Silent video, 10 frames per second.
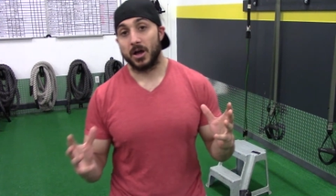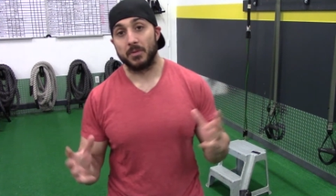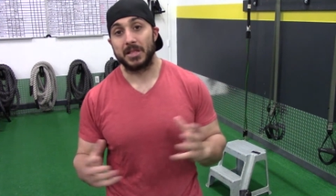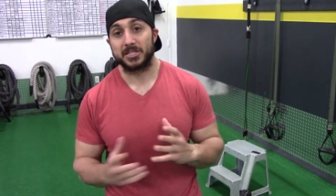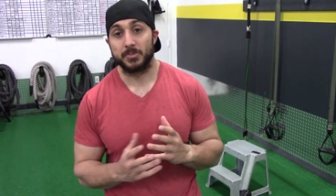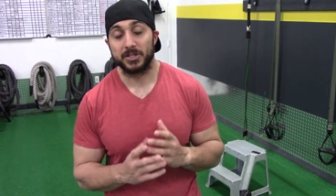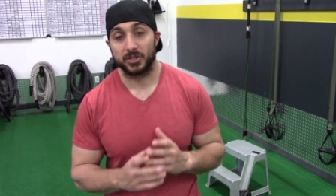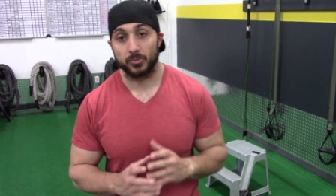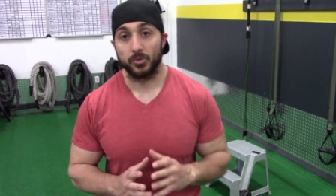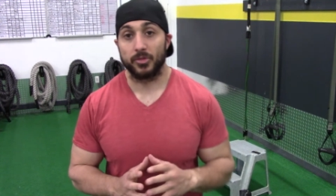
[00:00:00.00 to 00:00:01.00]
That's my
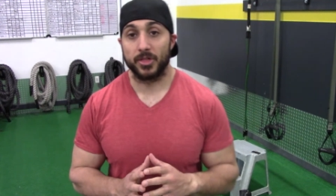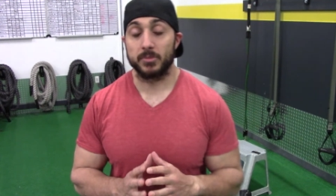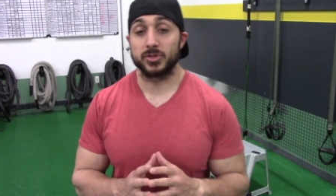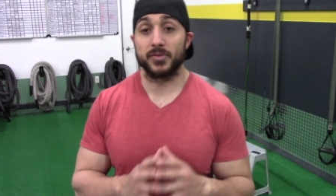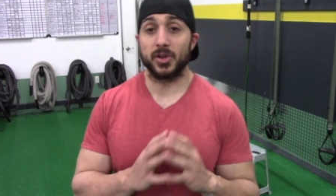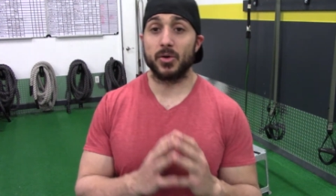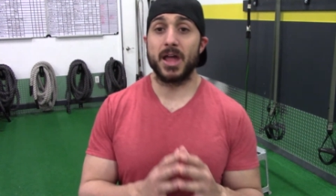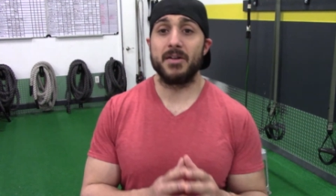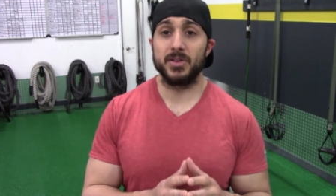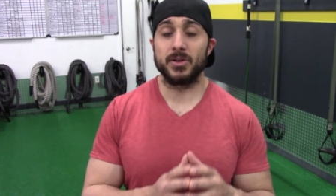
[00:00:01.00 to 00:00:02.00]
general rule of thumb. So if you're going
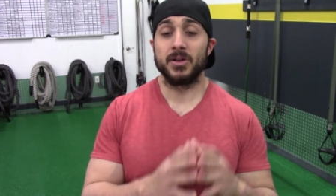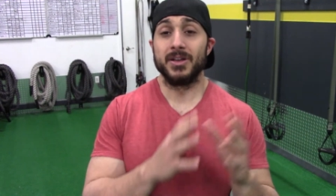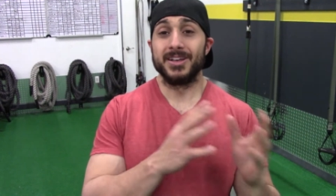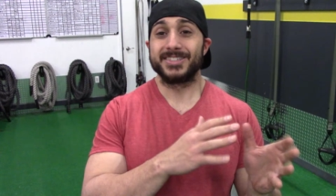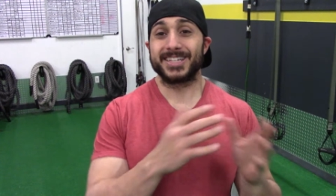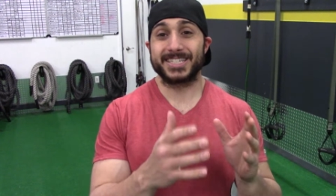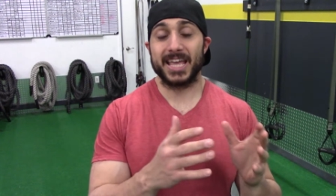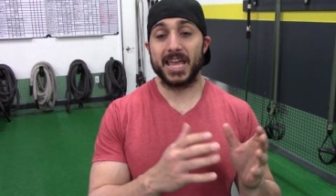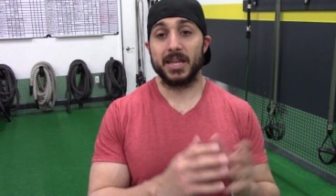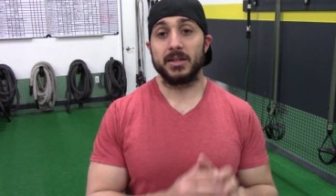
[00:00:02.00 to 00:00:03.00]
heavier, 6 to
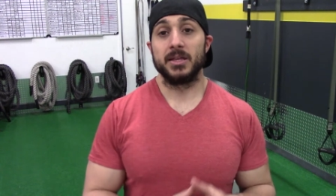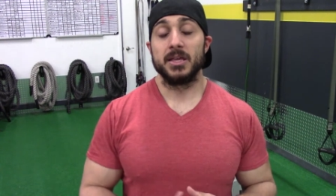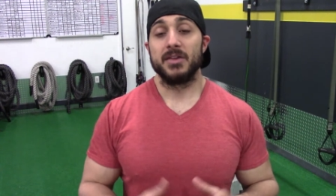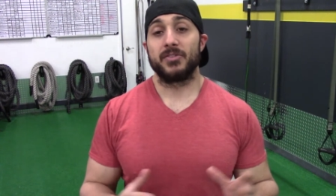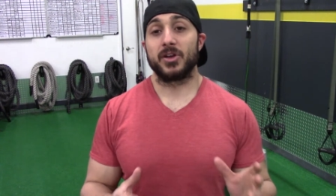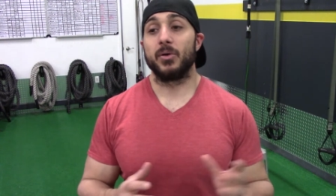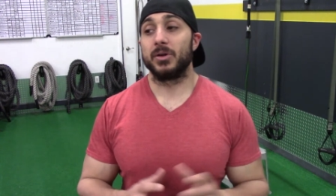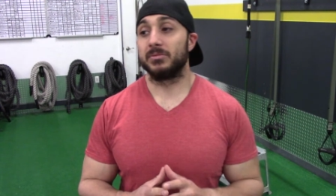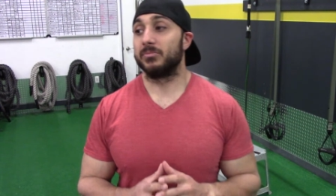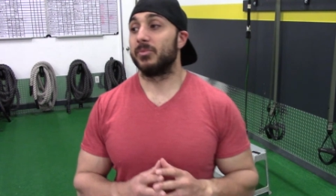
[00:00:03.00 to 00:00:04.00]
8. If you're
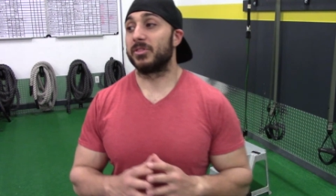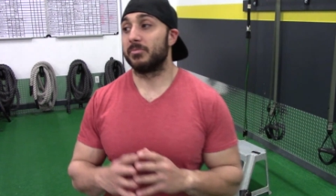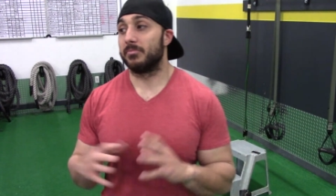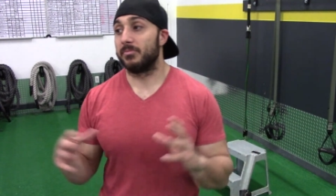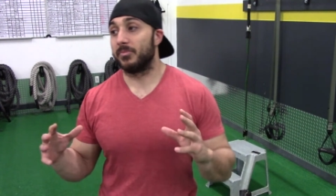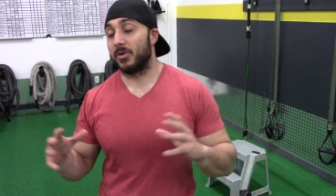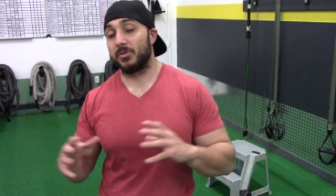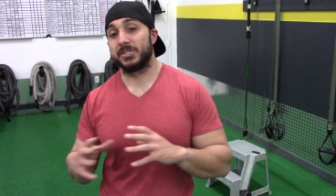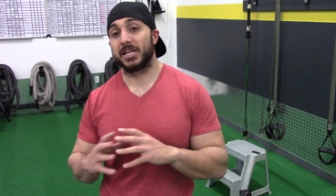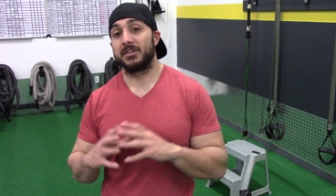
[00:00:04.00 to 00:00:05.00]
going with
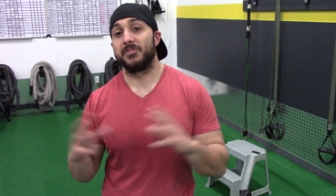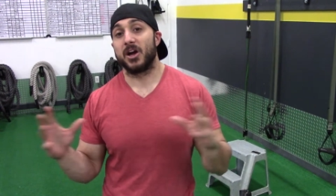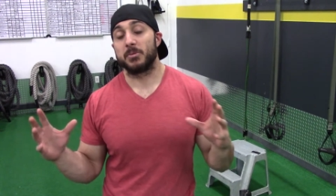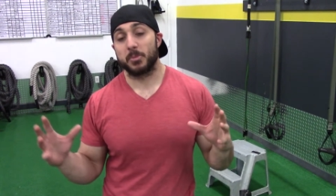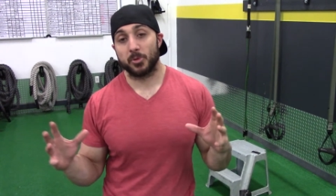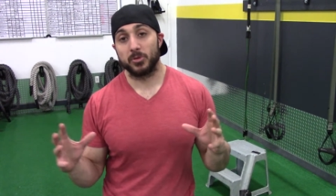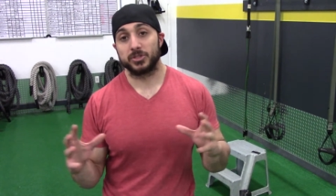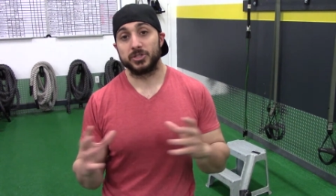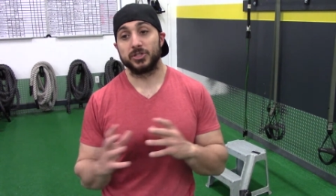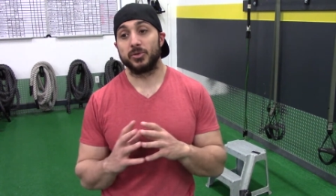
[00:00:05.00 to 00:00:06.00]
taking the volume
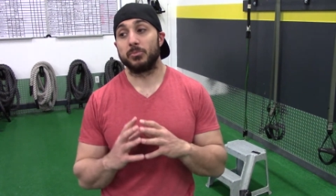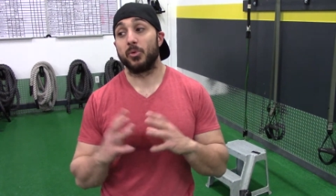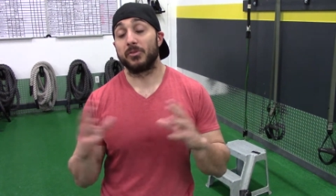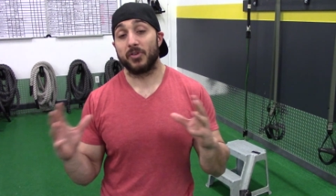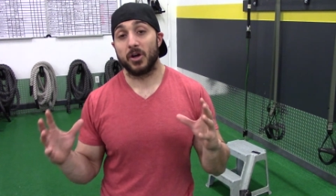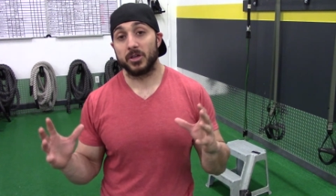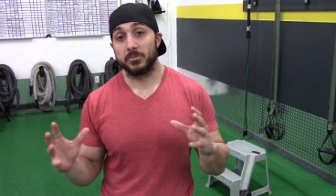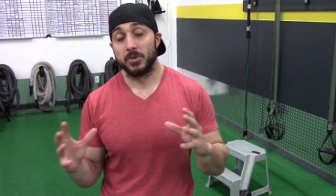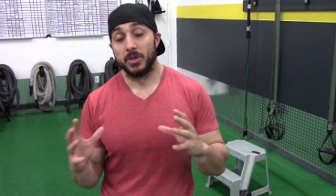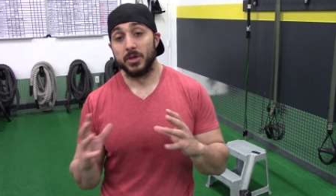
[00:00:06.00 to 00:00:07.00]
approach and you're doing more
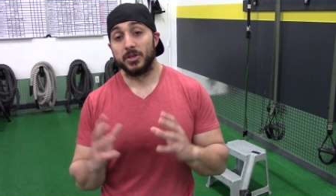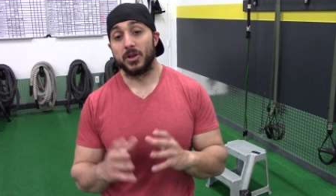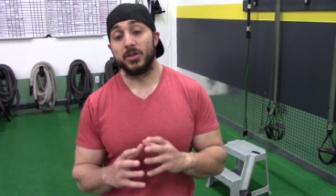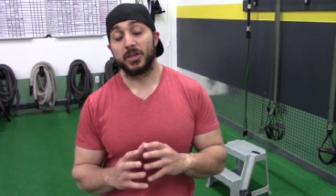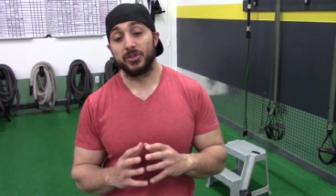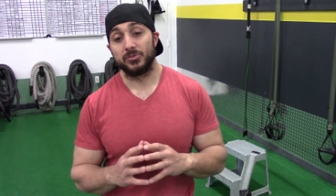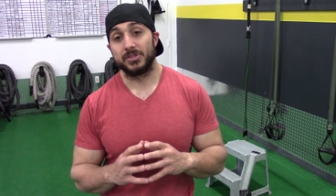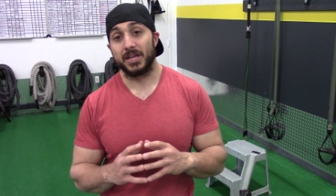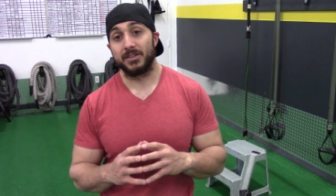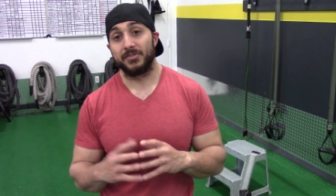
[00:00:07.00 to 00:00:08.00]
volume, you can do
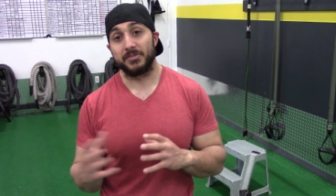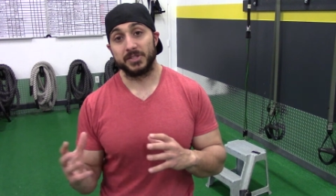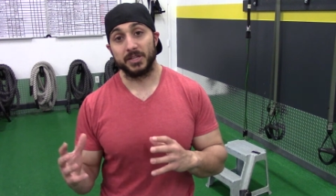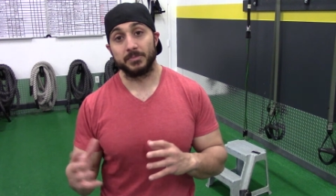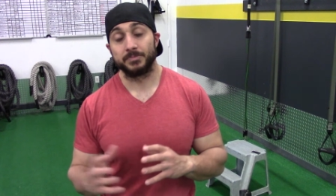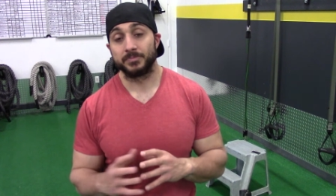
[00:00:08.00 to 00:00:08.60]
10 to 15,